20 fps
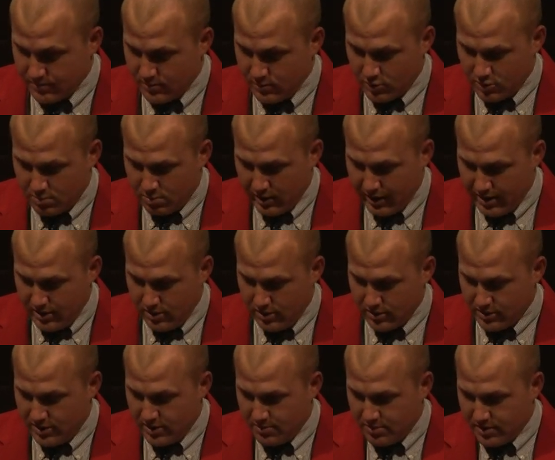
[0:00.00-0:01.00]
Was planning
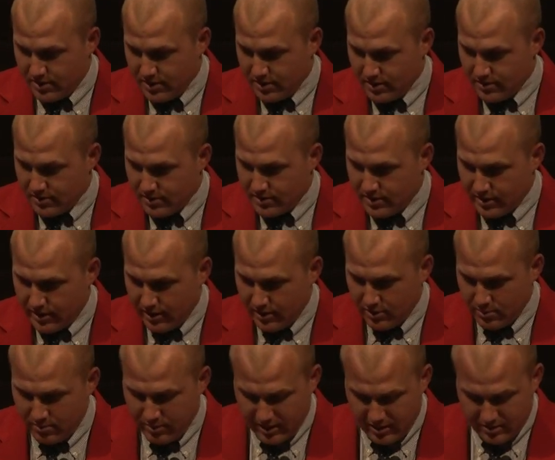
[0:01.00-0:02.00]
on keeping it
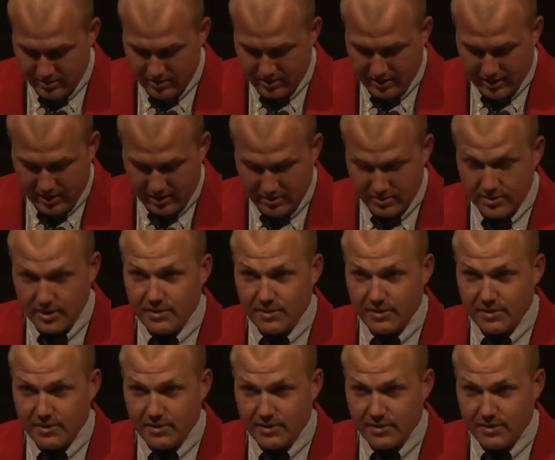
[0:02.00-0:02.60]
together better than that.